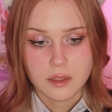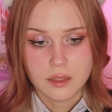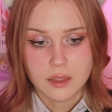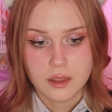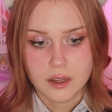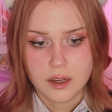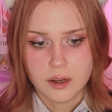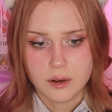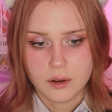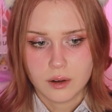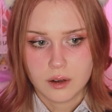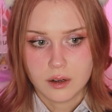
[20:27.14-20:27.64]

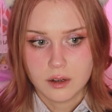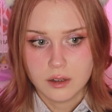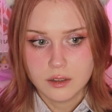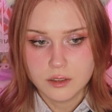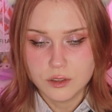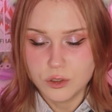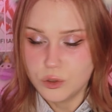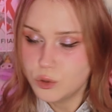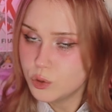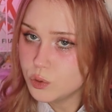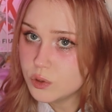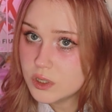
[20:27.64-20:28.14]
there are
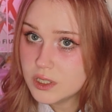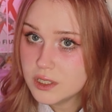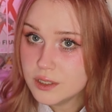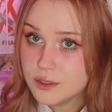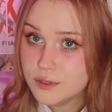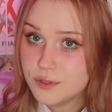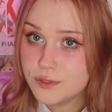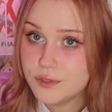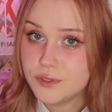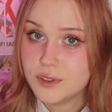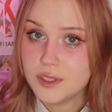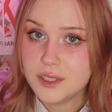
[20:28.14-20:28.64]

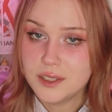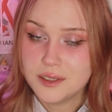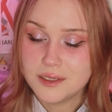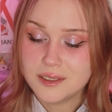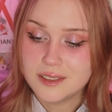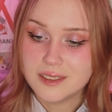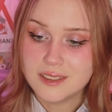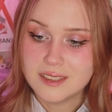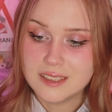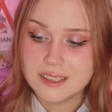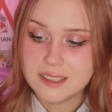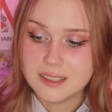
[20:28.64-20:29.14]
3
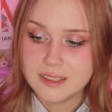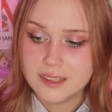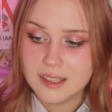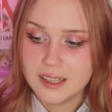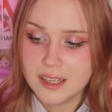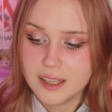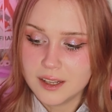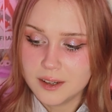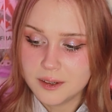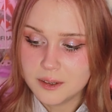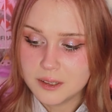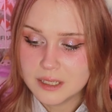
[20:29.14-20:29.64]
figures in
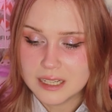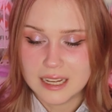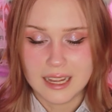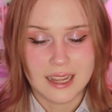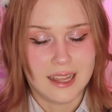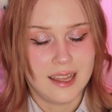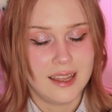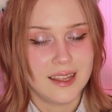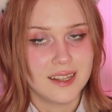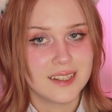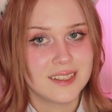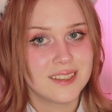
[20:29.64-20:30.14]
here
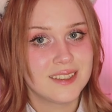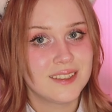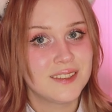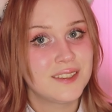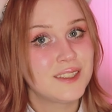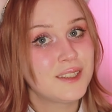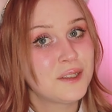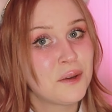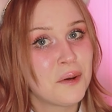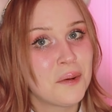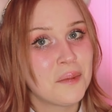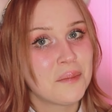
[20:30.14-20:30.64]
and
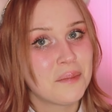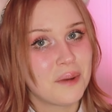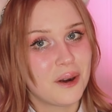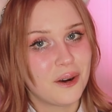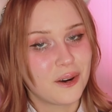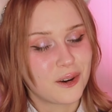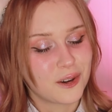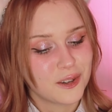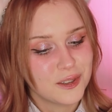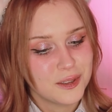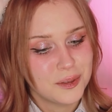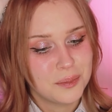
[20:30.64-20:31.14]
some
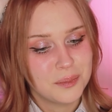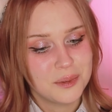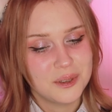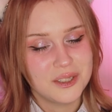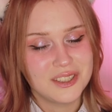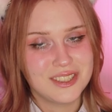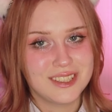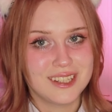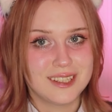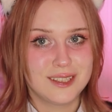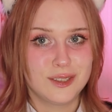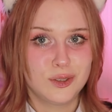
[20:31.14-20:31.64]
art
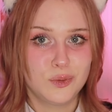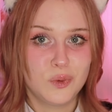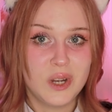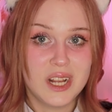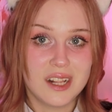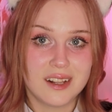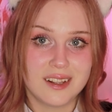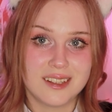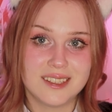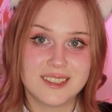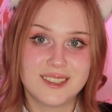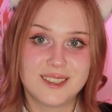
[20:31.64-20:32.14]
books as
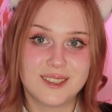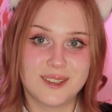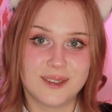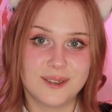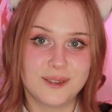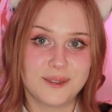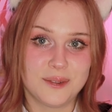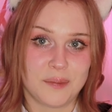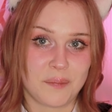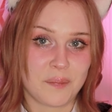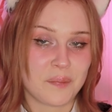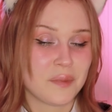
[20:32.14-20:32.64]
well.
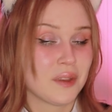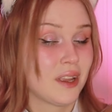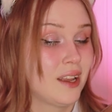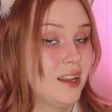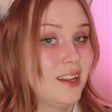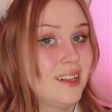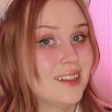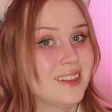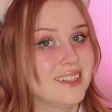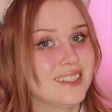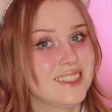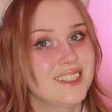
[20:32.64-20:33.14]
So
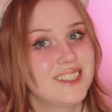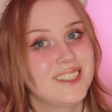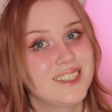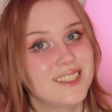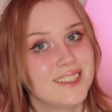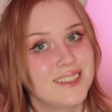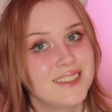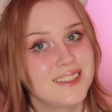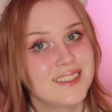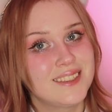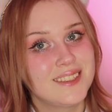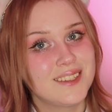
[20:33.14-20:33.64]
let's
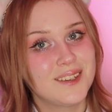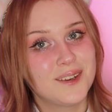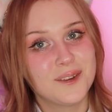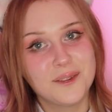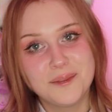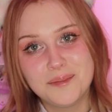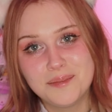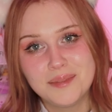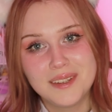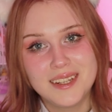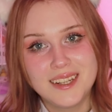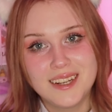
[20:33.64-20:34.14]
just
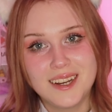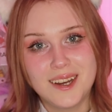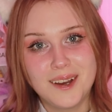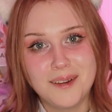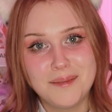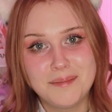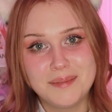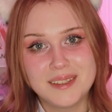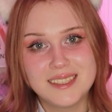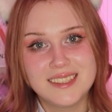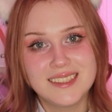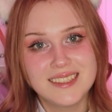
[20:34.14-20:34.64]
open it
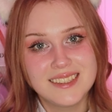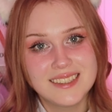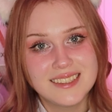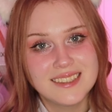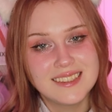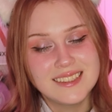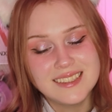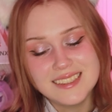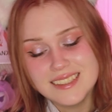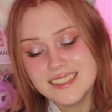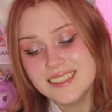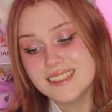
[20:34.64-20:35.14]
up and
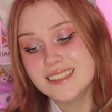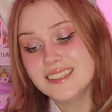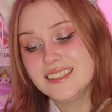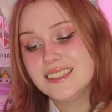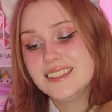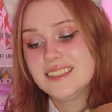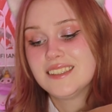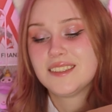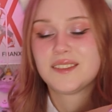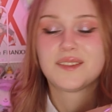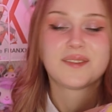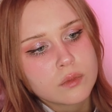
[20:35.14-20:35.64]

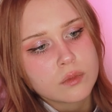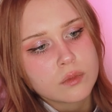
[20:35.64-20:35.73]
see.